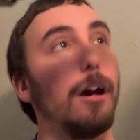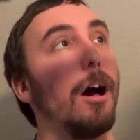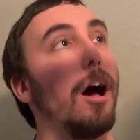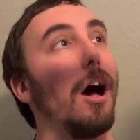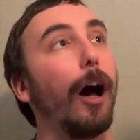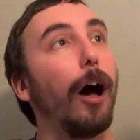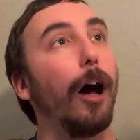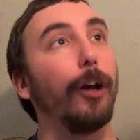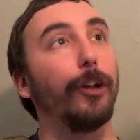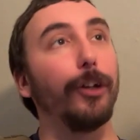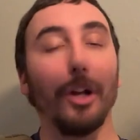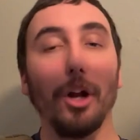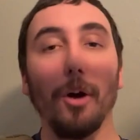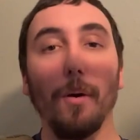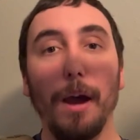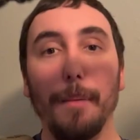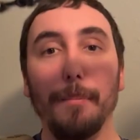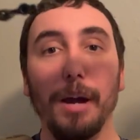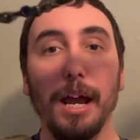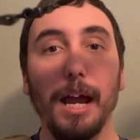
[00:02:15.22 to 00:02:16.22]

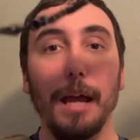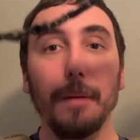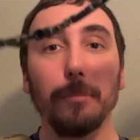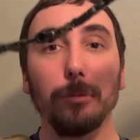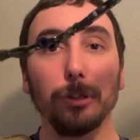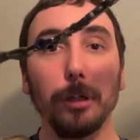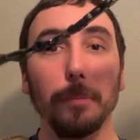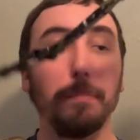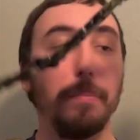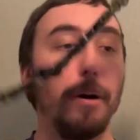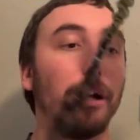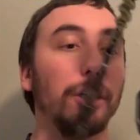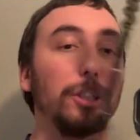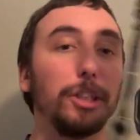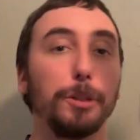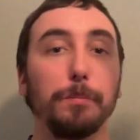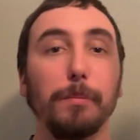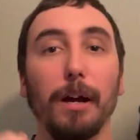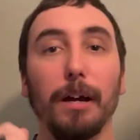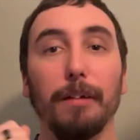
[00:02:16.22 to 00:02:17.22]
am I able to
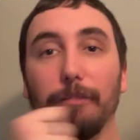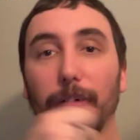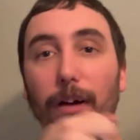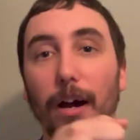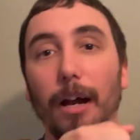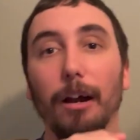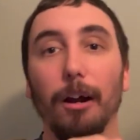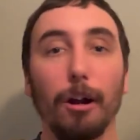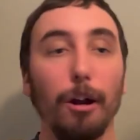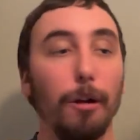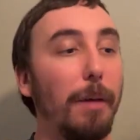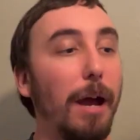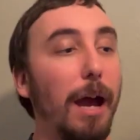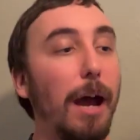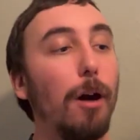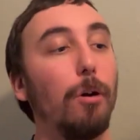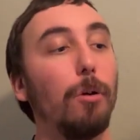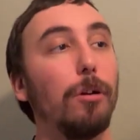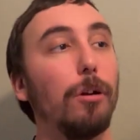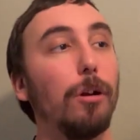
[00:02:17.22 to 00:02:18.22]
punch my firearm
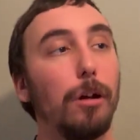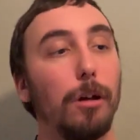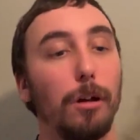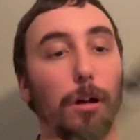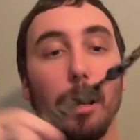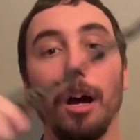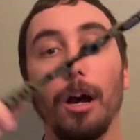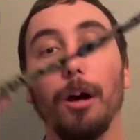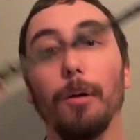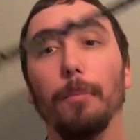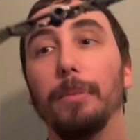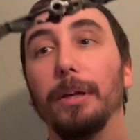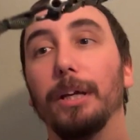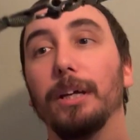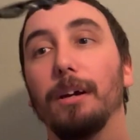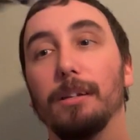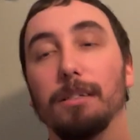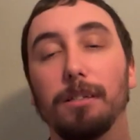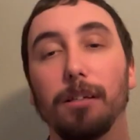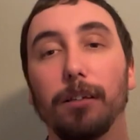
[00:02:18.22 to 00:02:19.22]
out
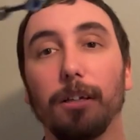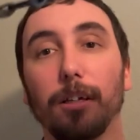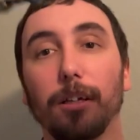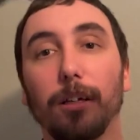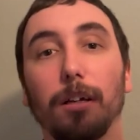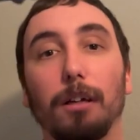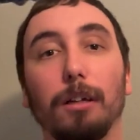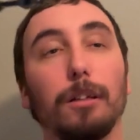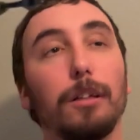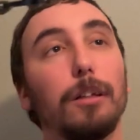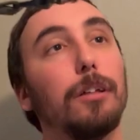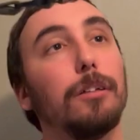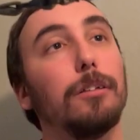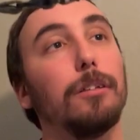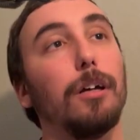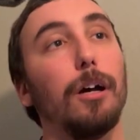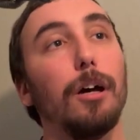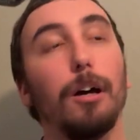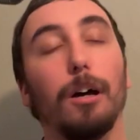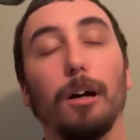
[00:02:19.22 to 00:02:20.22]
because of the
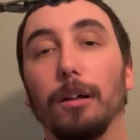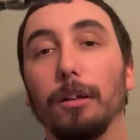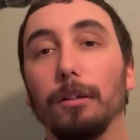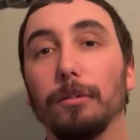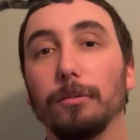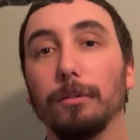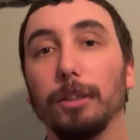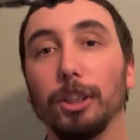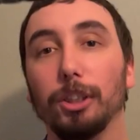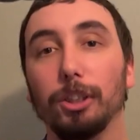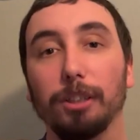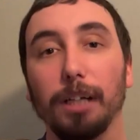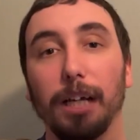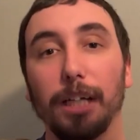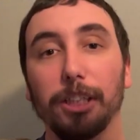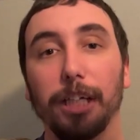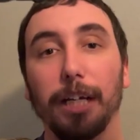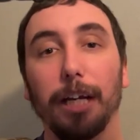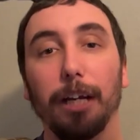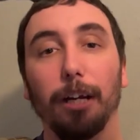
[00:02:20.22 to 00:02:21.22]

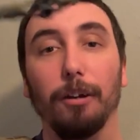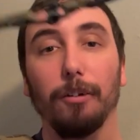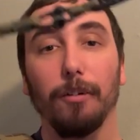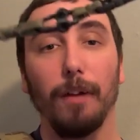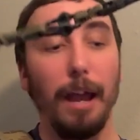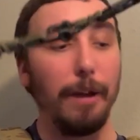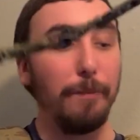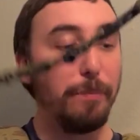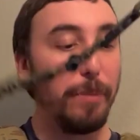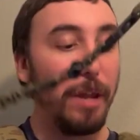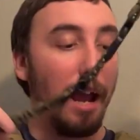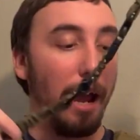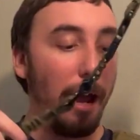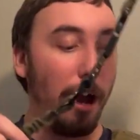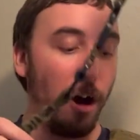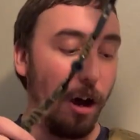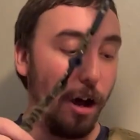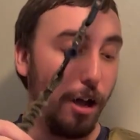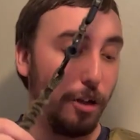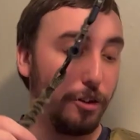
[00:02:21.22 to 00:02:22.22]
stretch here, right?
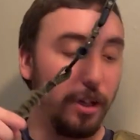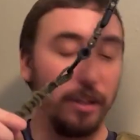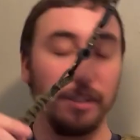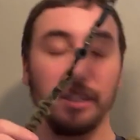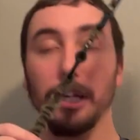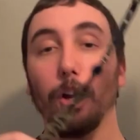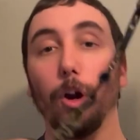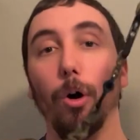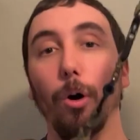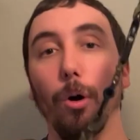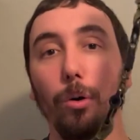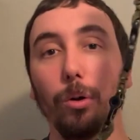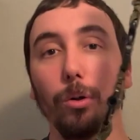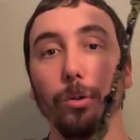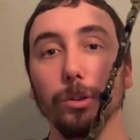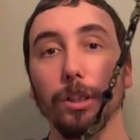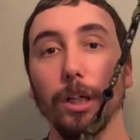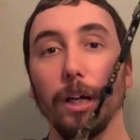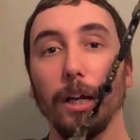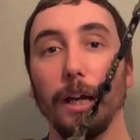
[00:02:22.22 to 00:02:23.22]
Does it
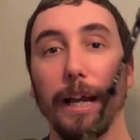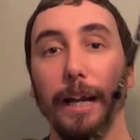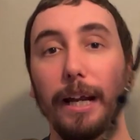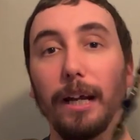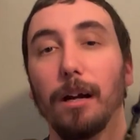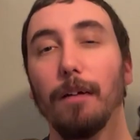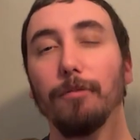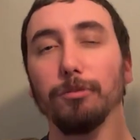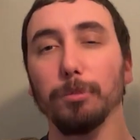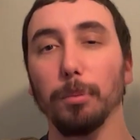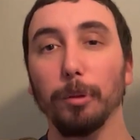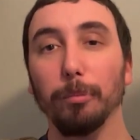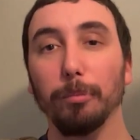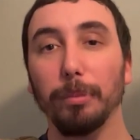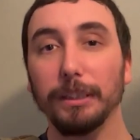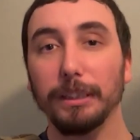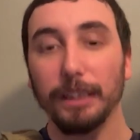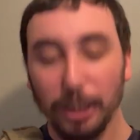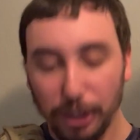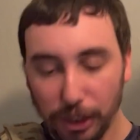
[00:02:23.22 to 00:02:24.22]
hold in a comfortable
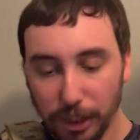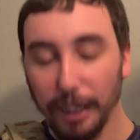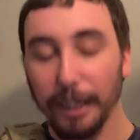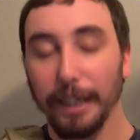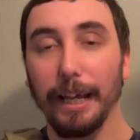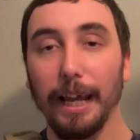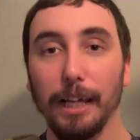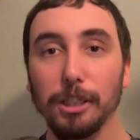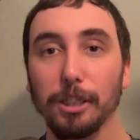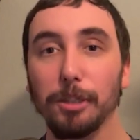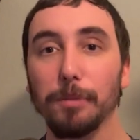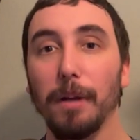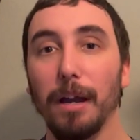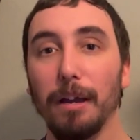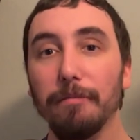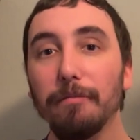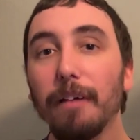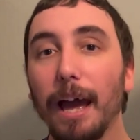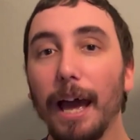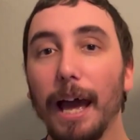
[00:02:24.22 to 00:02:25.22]
position against my
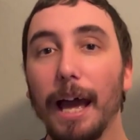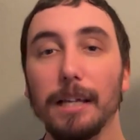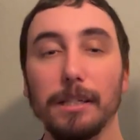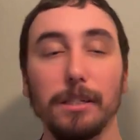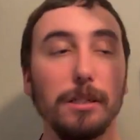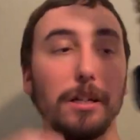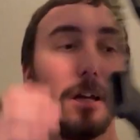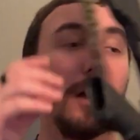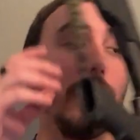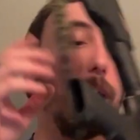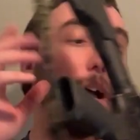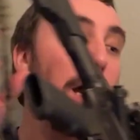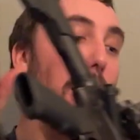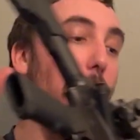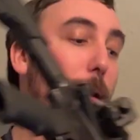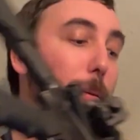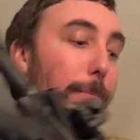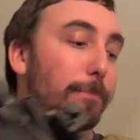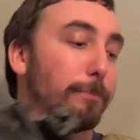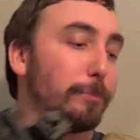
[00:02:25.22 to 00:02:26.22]
vest?
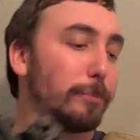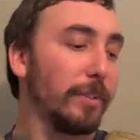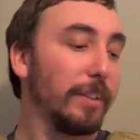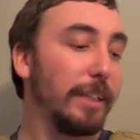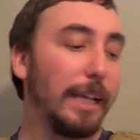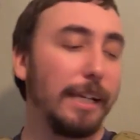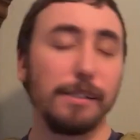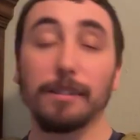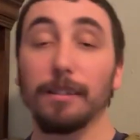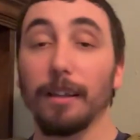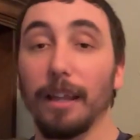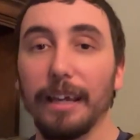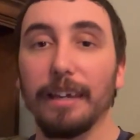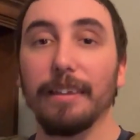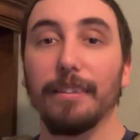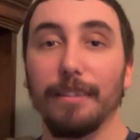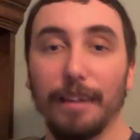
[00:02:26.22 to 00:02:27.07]
Things like